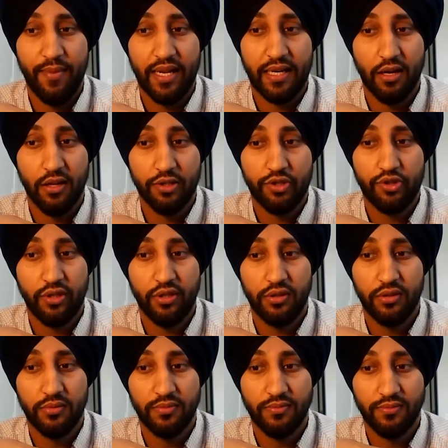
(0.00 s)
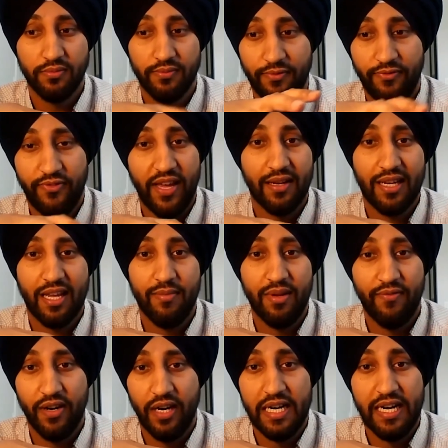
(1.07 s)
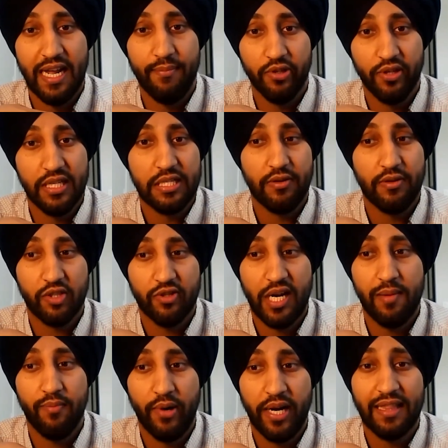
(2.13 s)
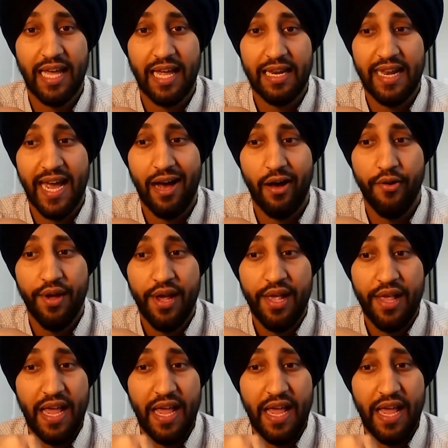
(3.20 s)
And cultural fit can be very nebulous, so I'll try and break that down.